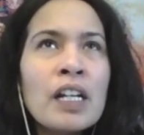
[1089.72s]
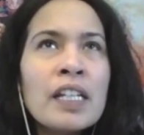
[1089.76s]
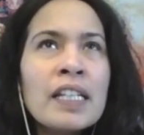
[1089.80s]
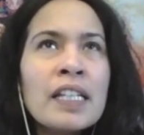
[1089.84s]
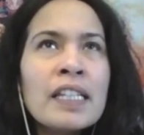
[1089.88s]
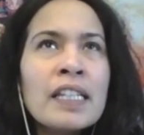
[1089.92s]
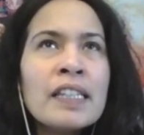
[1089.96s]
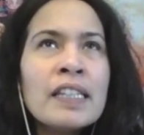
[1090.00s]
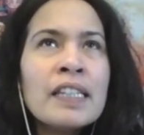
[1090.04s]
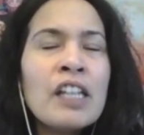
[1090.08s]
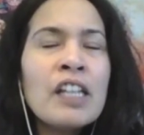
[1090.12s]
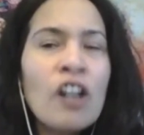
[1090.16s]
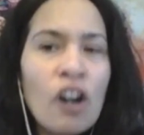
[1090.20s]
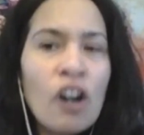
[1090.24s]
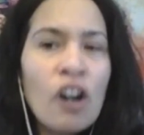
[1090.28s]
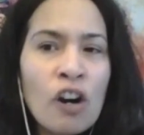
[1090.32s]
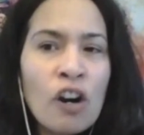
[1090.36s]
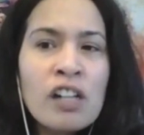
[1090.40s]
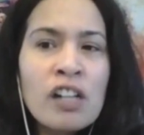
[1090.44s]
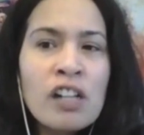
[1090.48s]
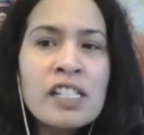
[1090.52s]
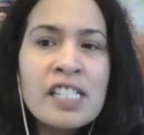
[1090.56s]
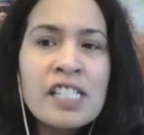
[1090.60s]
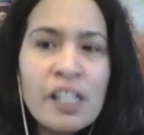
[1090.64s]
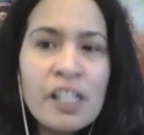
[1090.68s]
There
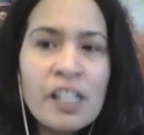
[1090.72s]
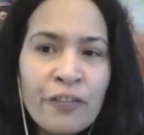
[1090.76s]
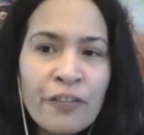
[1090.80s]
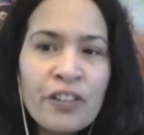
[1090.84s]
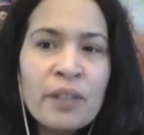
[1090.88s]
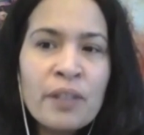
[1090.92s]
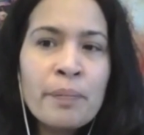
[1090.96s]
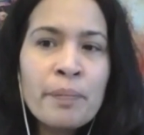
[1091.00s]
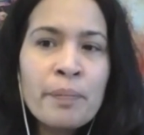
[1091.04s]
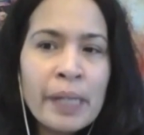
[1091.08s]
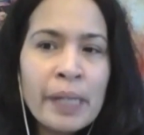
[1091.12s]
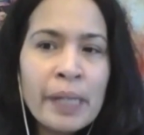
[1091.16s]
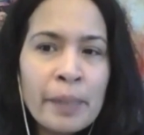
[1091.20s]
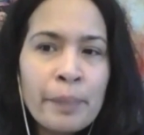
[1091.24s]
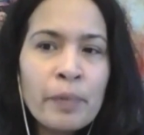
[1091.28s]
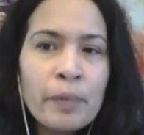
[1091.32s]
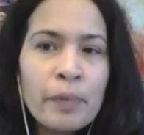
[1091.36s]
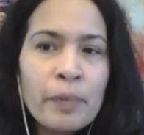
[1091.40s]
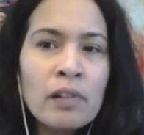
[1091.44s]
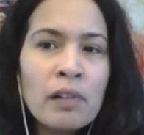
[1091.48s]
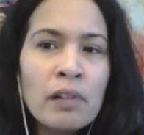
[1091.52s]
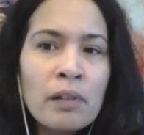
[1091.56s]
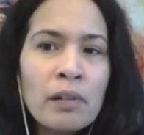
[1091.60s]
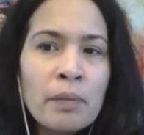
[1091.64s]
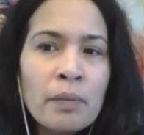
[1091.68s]
are different
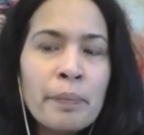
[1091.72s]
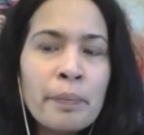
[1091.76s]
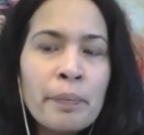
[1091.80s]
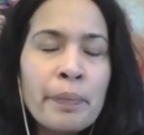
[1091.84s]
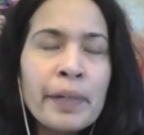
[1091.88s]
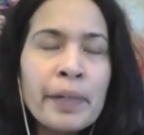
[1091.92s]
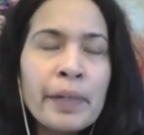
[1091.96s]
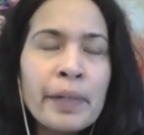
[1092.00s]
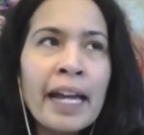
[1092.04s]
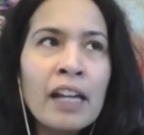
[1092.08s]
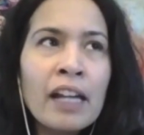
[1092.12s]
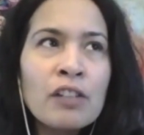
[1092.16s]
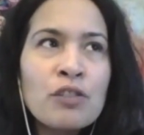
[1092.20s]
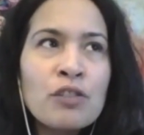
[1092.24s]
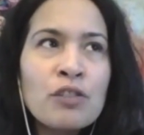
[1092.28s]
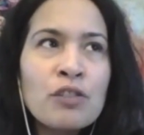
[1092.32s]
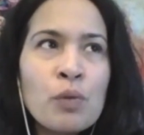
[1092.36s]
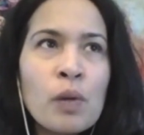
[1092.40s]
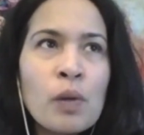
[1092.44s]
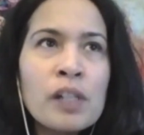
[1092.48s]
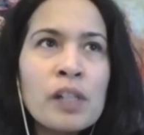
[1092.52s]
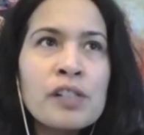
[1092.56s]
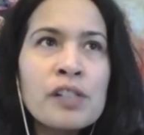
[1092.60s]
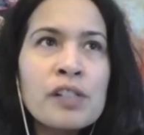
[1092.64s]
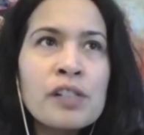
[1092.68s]
people, but I
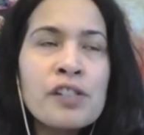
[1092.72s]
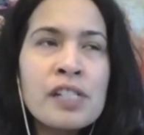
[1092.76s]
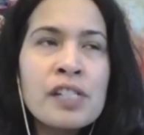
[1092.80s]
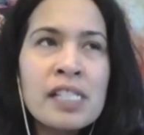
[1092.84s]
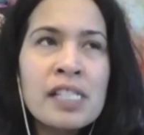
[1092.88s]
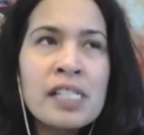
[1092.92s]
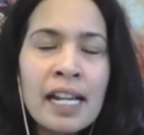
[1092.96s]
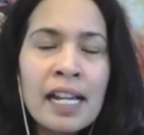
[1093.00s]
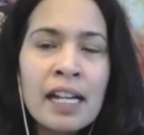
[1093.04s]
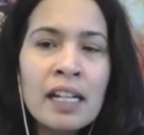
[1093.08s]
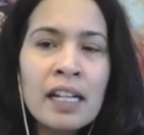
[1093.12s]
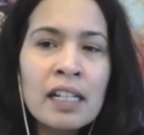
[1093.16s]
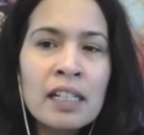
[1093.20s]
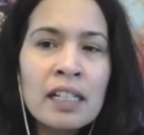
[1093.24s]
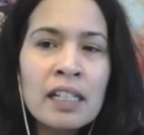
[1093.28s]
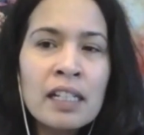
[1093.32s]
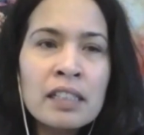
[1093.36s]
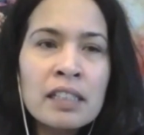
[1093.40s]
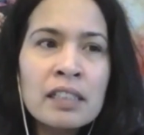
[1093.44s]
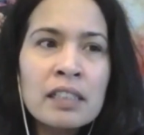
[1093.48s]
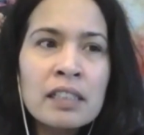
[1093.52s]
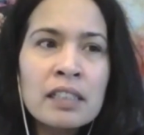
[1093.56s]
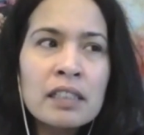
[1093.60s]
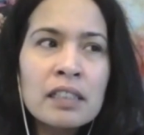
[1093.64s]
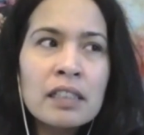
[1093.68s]
do
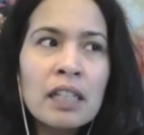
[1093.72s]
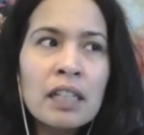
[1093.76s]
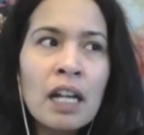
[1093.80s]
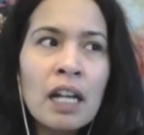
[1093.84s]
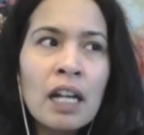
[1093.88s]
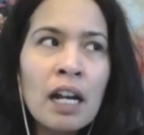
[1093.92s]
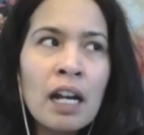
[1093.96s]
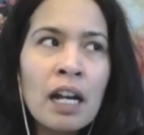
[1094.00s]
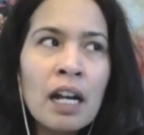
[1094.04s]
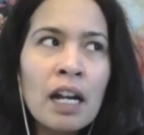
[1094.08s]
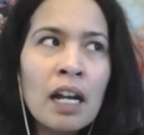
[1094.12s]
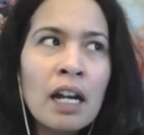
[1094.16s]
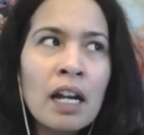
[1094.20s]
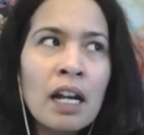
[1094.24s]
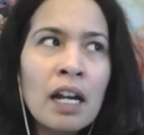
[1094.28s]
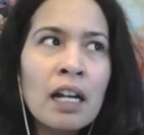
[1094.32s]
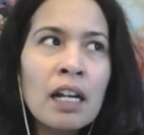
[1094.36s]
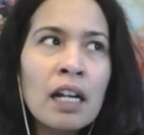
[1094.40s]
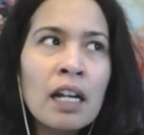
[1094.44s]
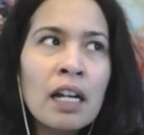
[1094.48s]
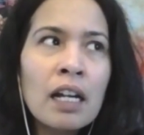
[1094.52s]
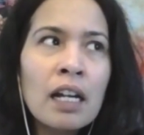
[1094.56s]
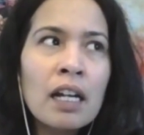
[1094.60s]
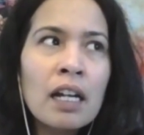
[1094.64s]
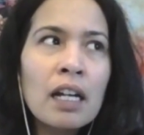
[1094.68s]
understand
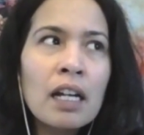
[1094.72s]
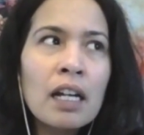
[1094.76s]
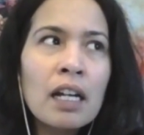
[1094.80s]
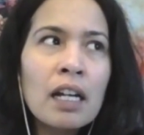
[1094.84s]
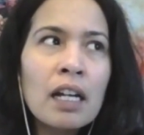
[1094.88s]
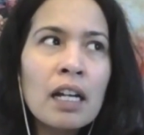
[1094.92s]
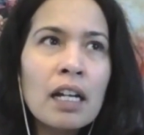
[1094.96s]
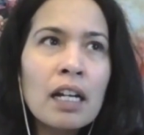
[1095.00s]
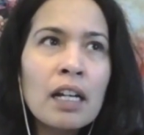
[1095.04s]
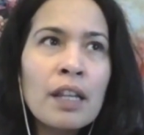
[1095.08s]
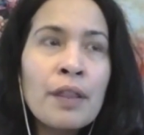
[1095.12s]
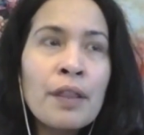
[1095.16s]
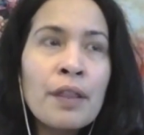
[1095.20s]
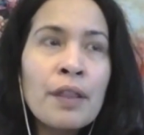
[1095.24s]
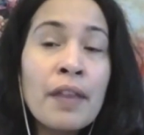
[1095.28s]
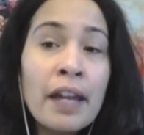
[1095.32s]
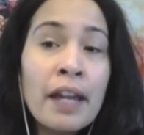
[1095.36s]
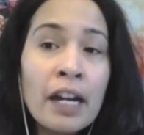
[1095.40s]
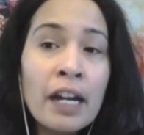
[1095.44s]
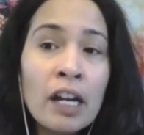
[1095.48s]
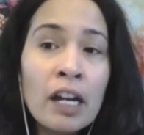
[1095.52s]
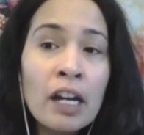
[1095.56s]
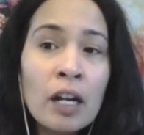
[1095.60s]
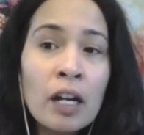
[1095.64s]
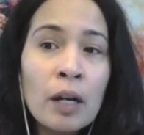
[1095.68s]

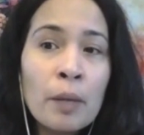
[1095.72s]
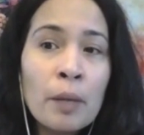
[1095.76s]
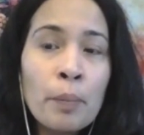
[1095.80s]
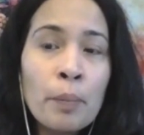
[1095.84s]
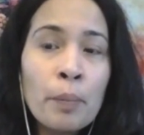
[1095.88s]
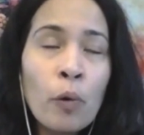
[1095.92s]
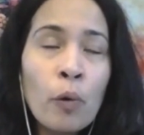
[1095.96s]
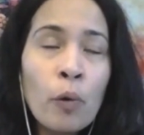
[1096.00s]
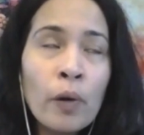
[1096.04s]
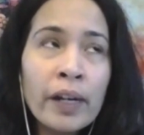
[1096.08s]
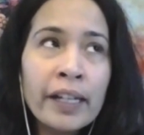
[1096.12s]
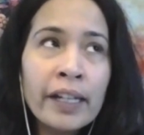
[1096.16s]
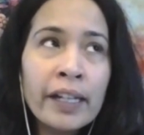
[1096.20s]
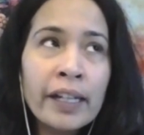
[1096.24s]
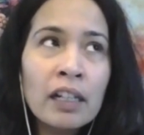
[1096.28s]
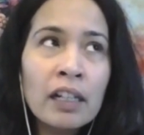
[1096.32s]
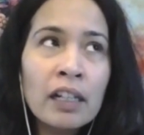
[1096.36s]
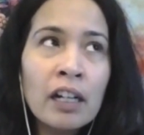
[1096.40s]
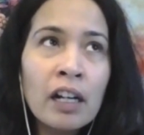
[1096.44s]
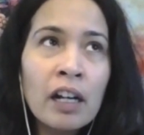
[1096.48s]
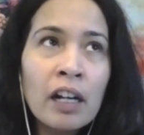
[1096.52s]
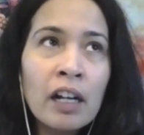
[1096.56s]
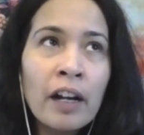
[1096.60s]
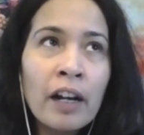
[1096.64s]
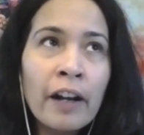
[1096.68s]
their point
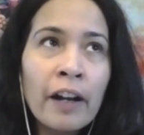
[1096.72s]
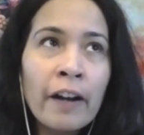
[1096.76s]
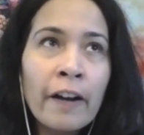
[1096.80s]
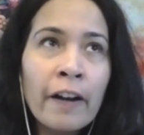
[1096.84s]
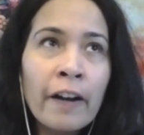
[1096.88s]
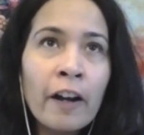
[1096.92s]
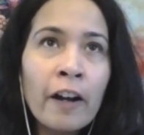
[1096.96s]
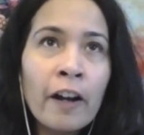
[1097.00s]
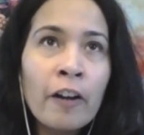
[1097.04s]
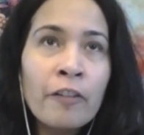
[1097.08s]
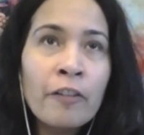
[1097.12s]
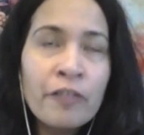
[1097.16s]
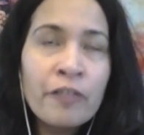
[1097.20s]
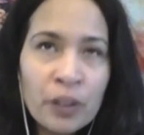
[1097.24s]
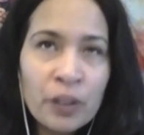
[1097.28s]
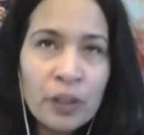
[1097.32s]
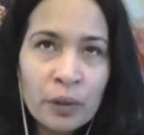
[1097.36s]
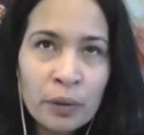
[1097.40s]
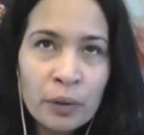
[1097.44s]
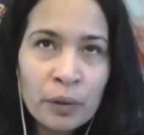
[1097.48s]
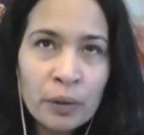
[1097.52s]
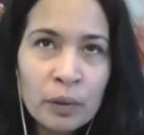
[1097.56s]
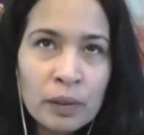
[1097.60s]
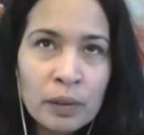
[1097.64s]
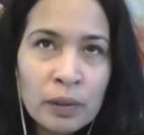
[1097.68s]
of
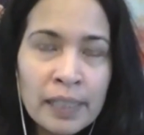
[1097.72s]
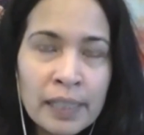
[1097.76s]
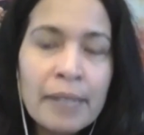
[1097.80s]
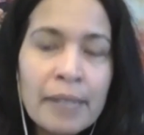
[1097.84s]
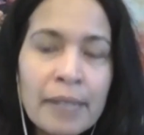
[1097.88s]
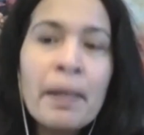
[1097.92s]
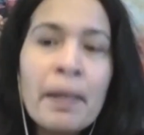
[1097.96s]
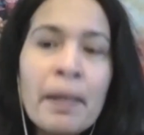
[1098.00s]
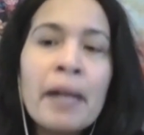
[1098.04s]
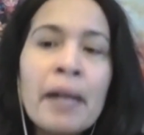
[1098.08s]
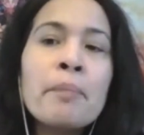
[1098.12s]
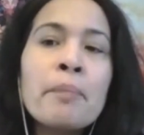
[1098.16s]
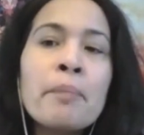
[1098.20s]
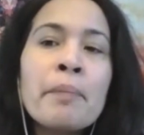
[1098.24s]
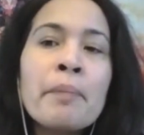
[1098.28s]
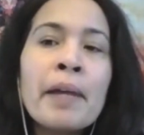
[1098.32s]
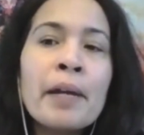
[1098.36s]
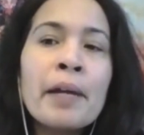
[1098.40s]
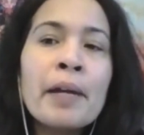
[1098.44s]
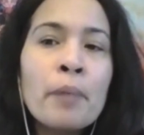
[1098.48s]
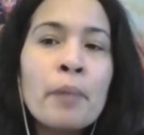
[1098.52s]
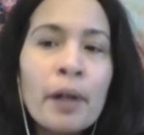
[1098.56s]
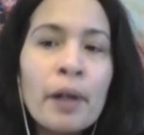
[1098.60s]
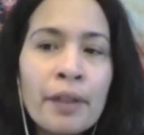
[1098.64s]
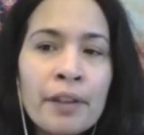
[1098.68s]
view. Like my
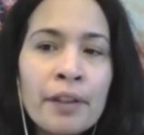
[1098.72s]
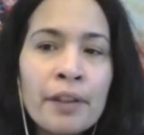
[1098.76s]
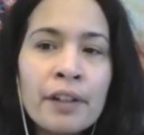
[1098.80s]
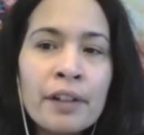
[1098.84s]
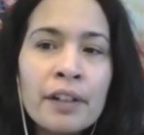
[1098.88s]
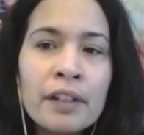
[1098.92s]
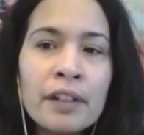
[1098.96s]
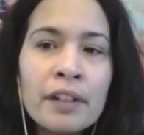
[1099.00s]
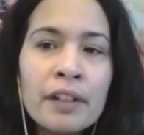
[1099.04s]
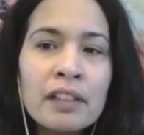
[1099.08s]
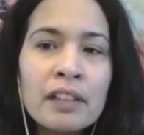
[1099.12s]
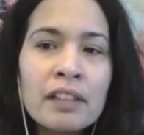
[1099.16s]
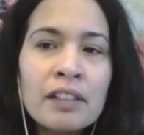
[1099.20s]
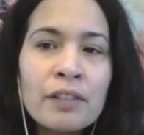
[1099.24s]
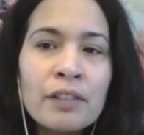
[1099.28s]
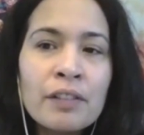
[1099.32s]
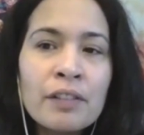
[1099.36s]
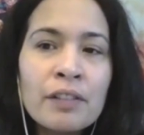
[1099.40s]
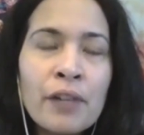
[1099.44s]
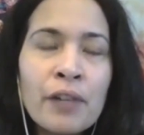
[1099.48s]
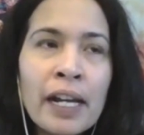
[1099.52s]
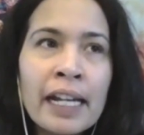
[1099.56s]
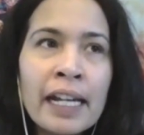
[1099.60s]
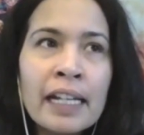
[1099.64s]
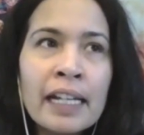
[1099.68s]
mother,
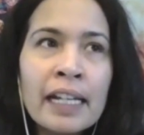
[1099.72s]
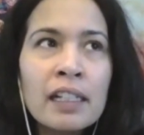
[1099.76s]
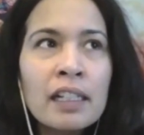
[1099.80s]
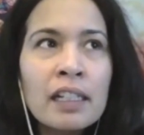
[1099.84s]
right?